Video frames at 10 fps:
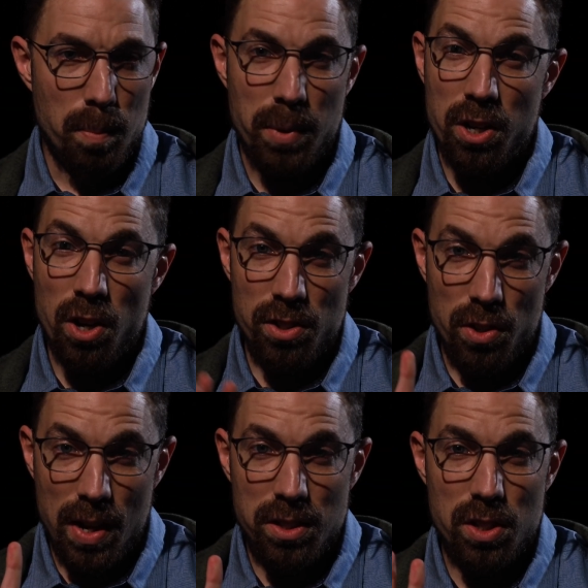But it
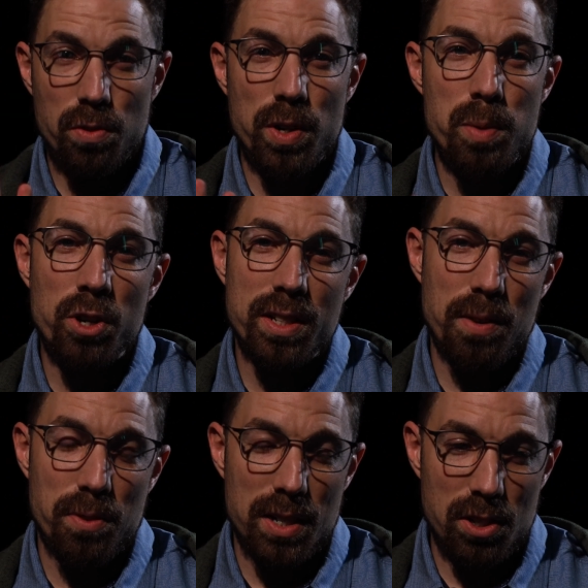also has 3 more
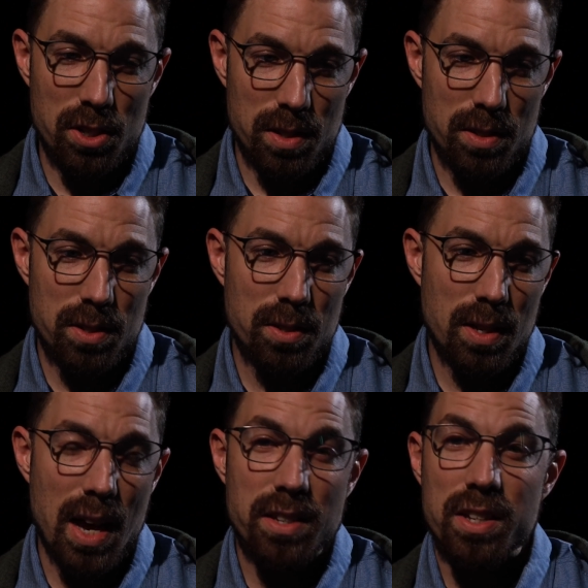definitions
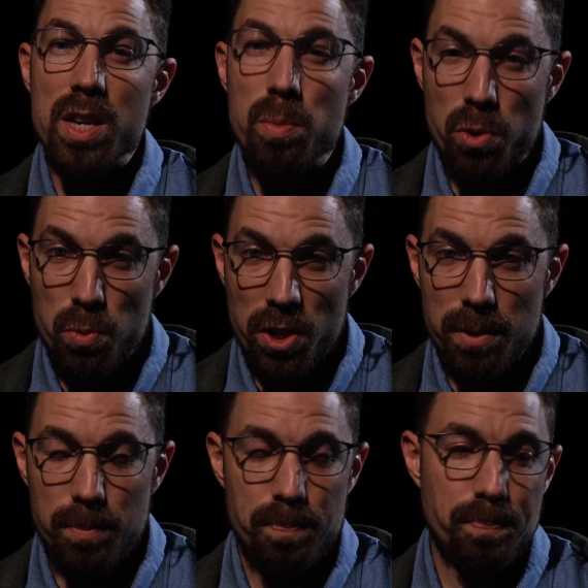as a Hebrew word.